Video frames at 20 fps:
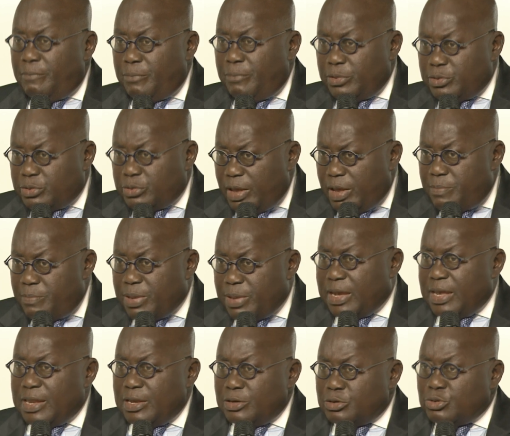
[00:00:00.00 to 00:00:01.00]
but they're
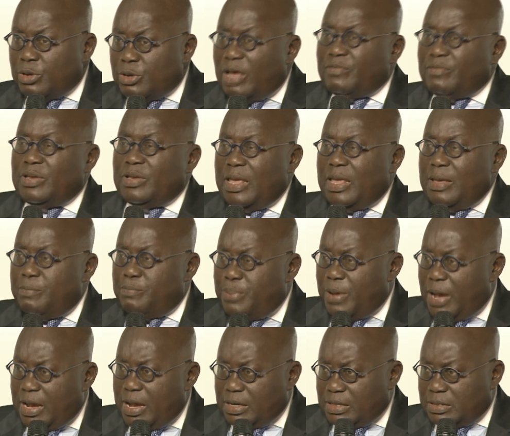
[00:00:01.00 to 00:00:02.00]
beginning to have an
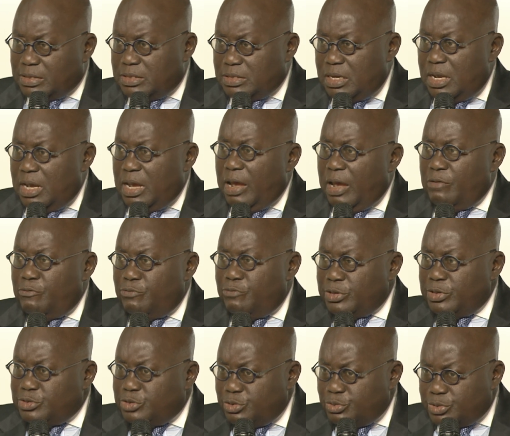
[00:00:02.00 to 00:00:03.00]
impact and
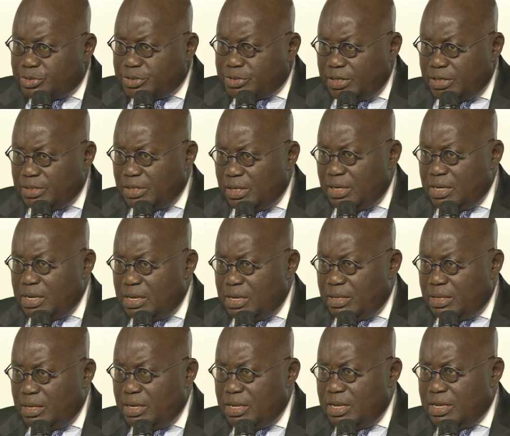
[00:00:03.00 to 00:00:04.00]
reducing the
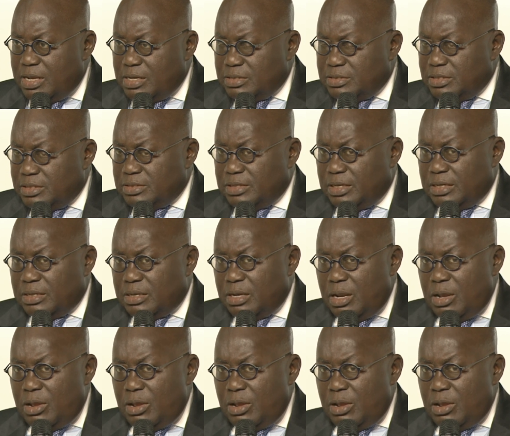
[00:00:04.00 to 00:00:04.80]
leakages that